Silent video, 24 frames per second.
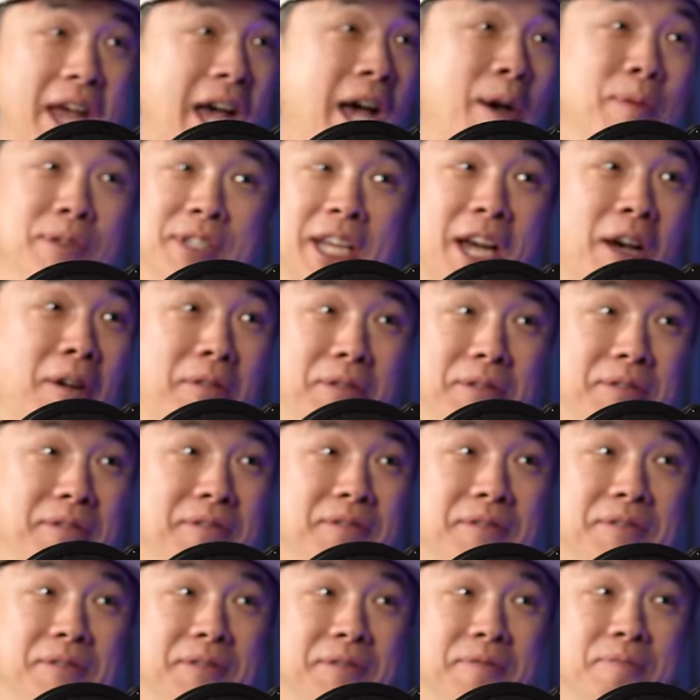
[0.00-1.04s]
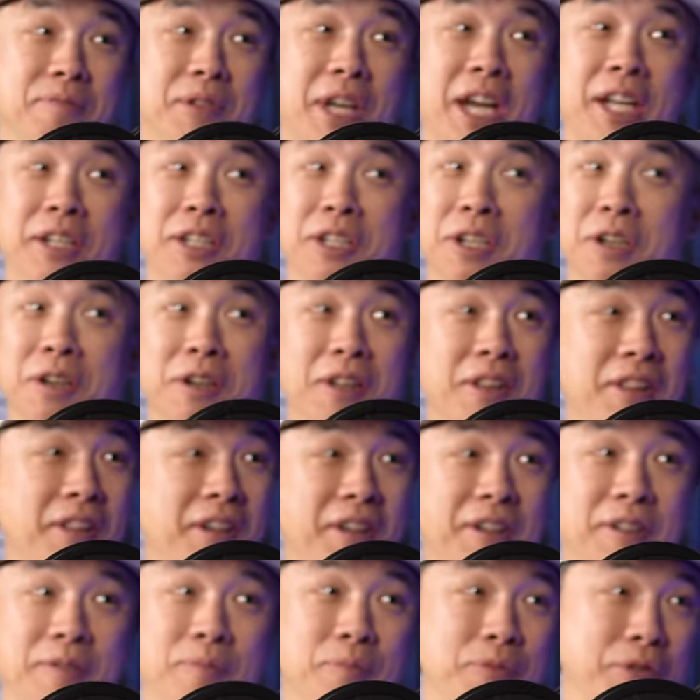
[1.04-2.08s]
I was out. I had to go to
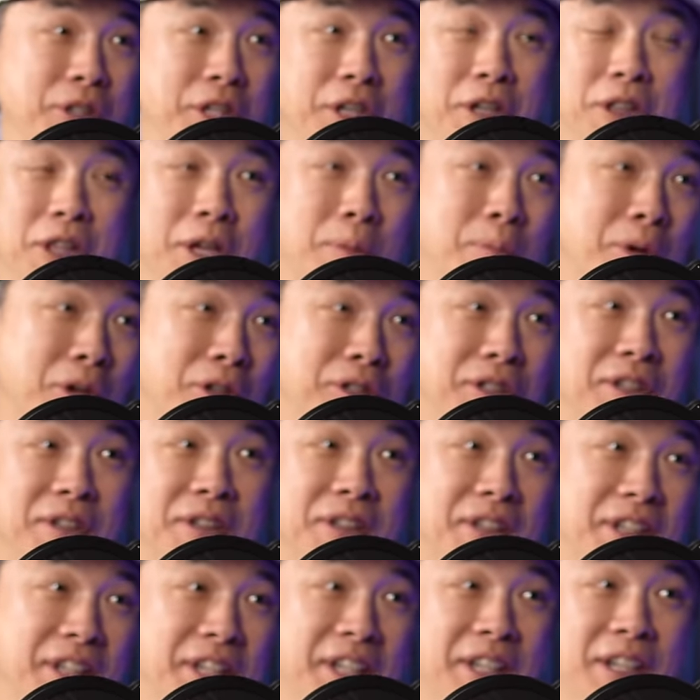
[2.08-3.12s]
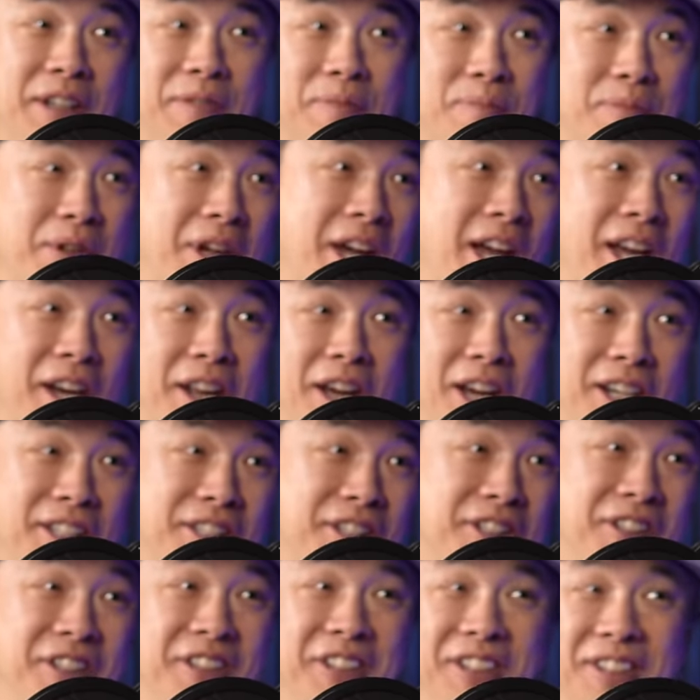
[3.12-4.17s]
the you know the emergency eye
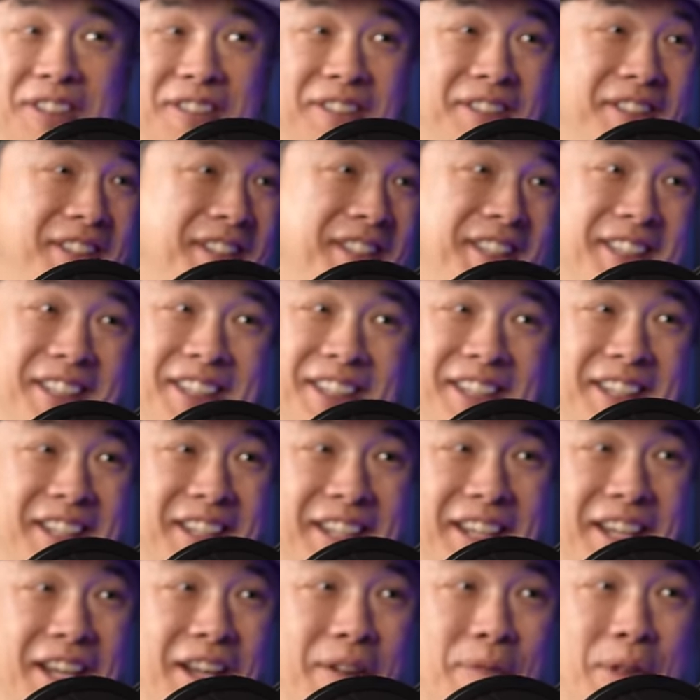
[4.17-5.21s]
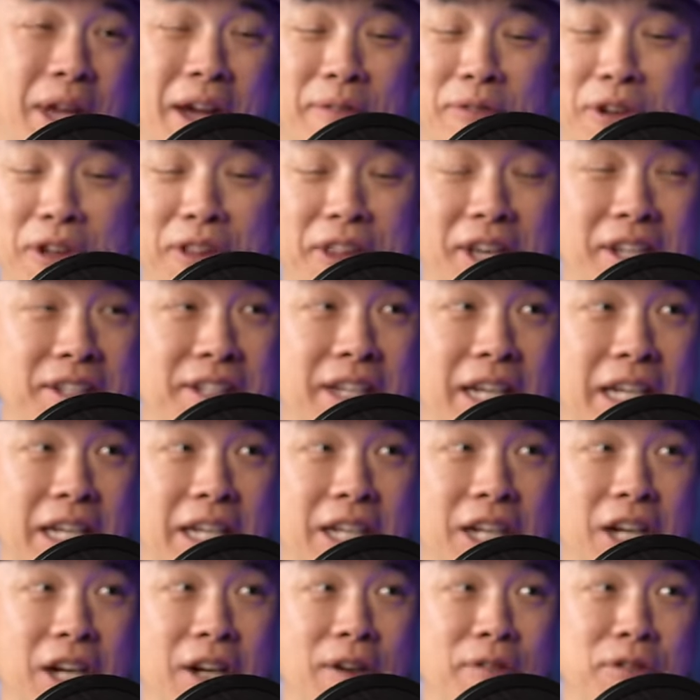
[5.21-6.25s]
doctor and um, have all that taken
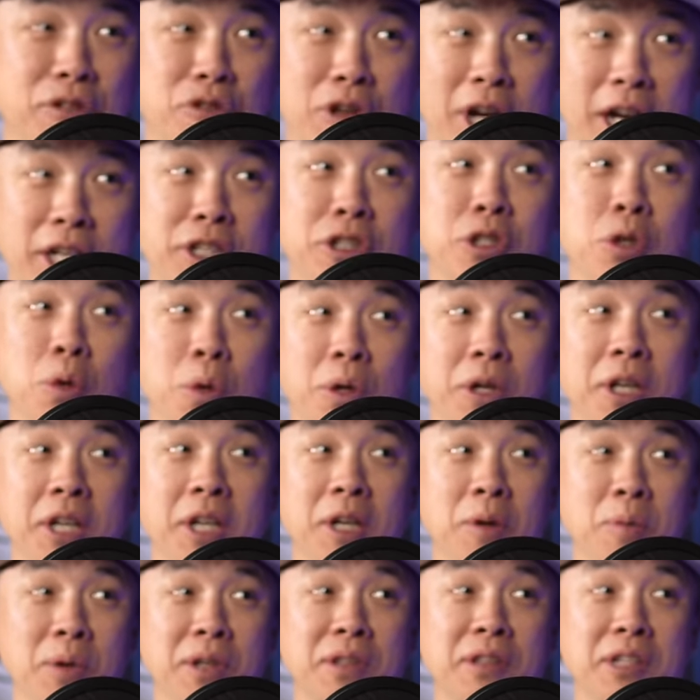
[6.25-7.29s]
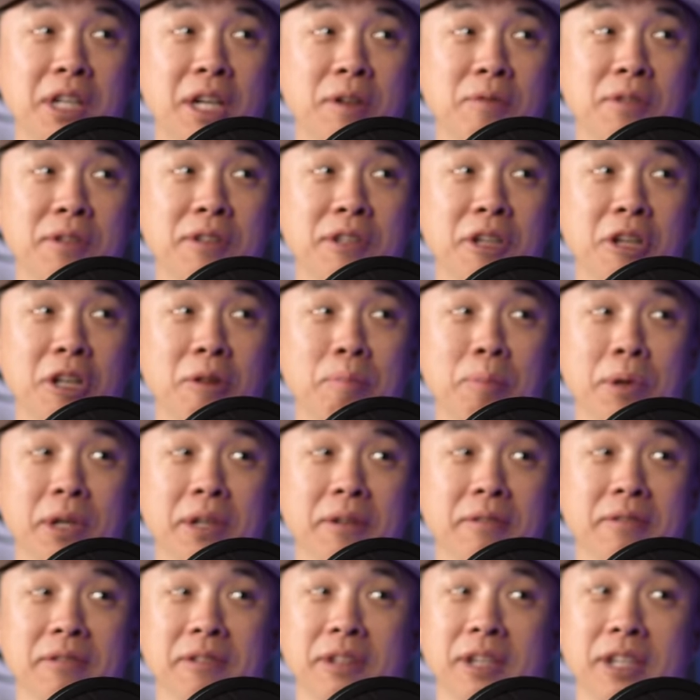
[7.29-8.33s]
care of. Scratched cornea was the end result,
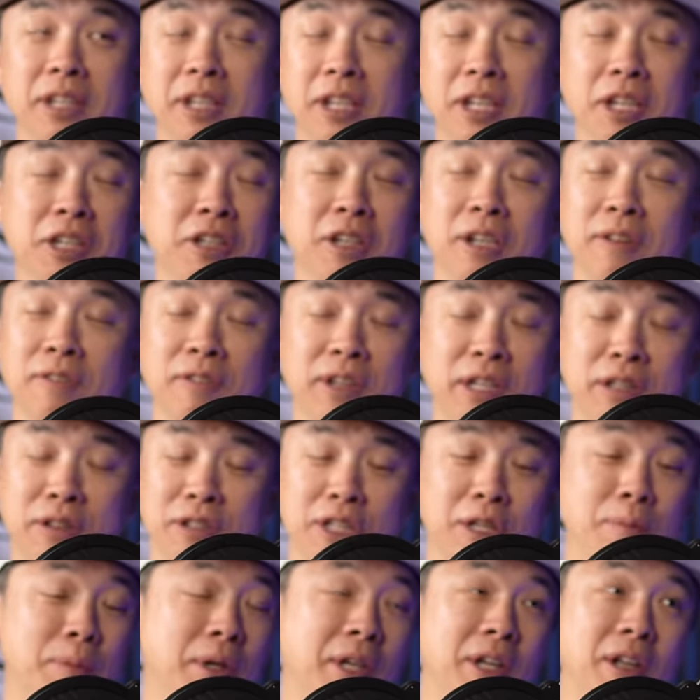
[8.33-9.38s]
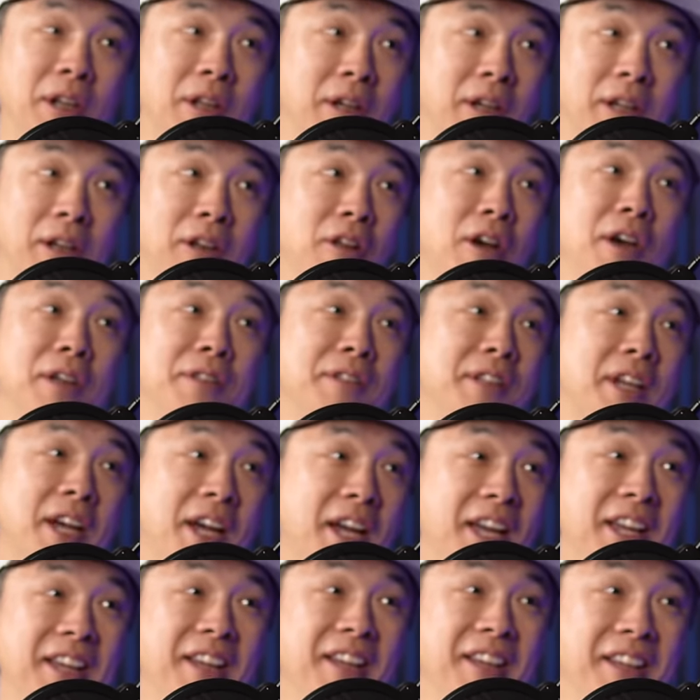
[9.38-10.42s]
but it, it could have easily been a, a lost
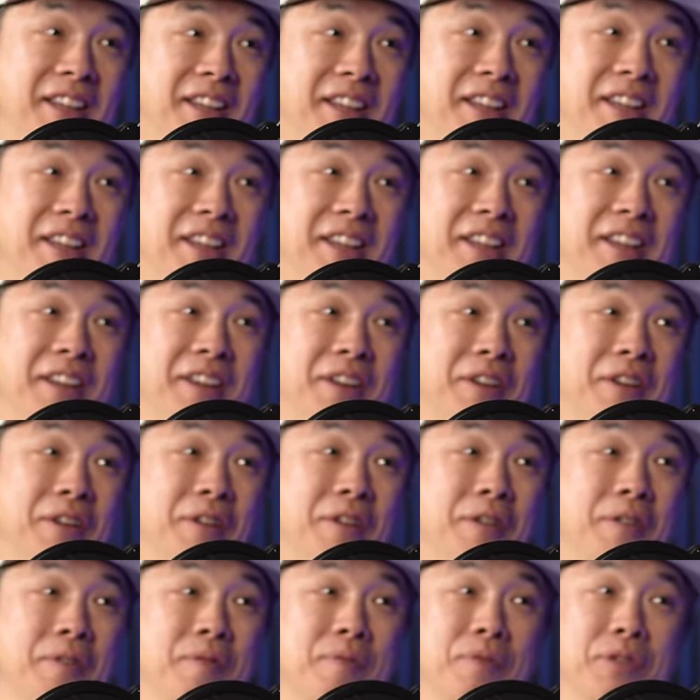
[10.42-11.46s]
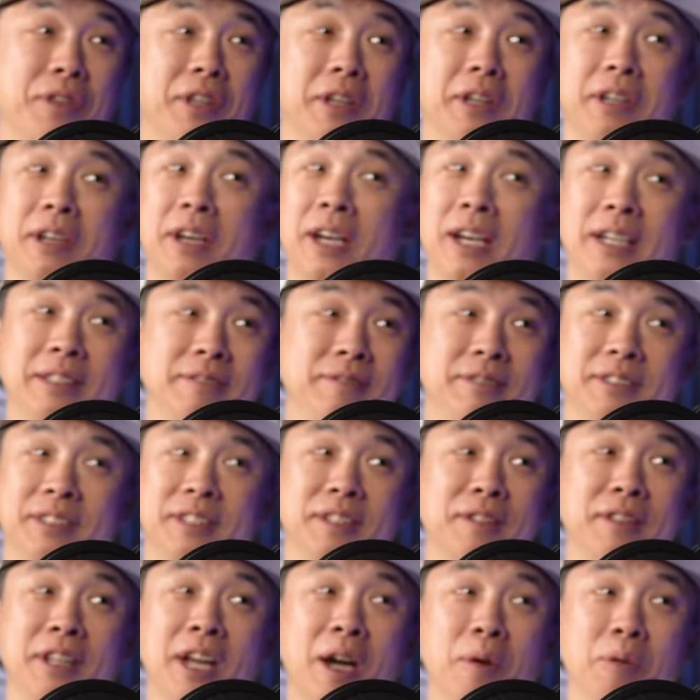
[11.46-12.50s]
eye. That's scary stuff. Uh, you,
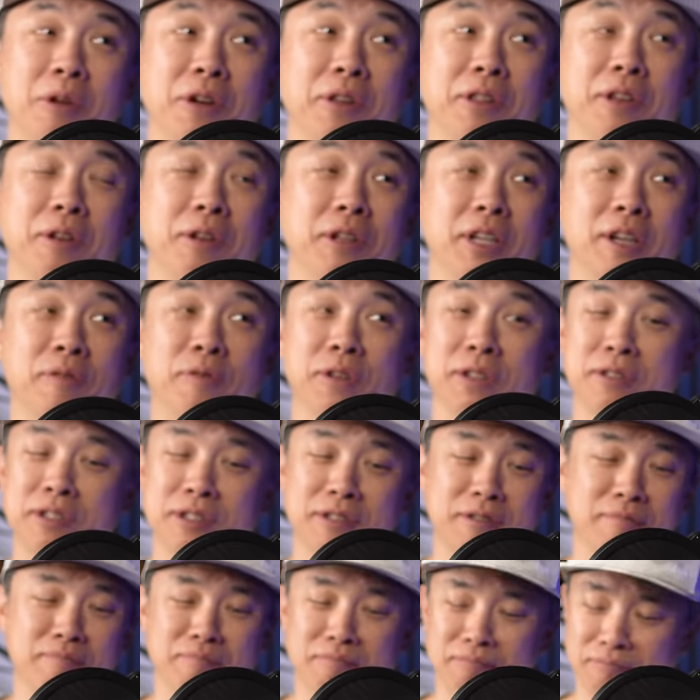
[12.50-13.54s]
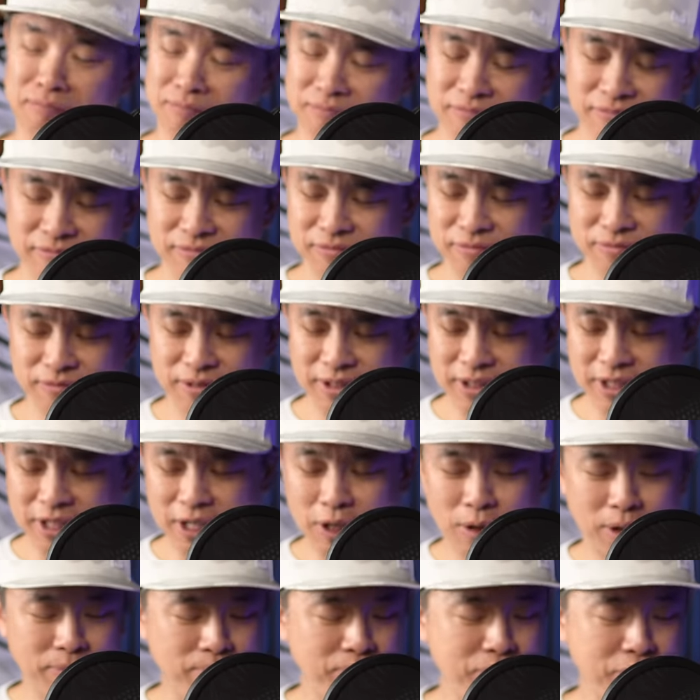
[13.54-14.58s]
you not it. If it's you
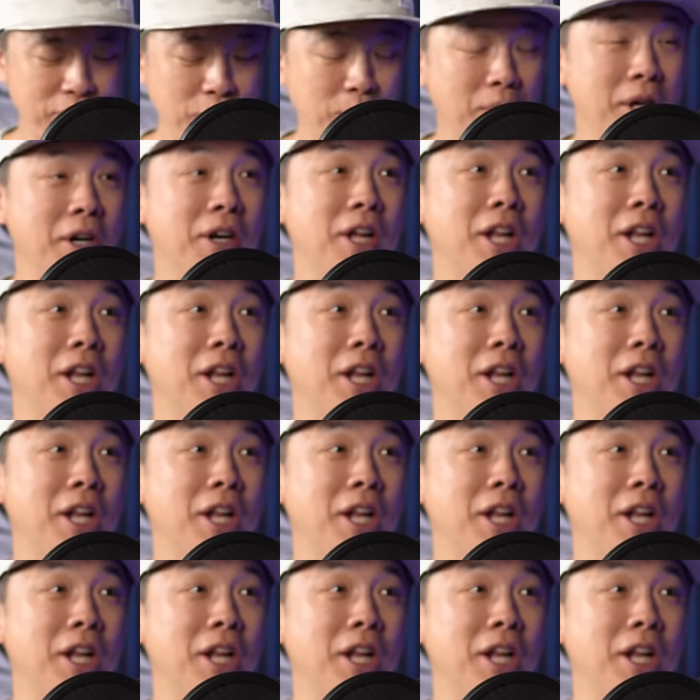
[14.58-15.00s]
know two hundred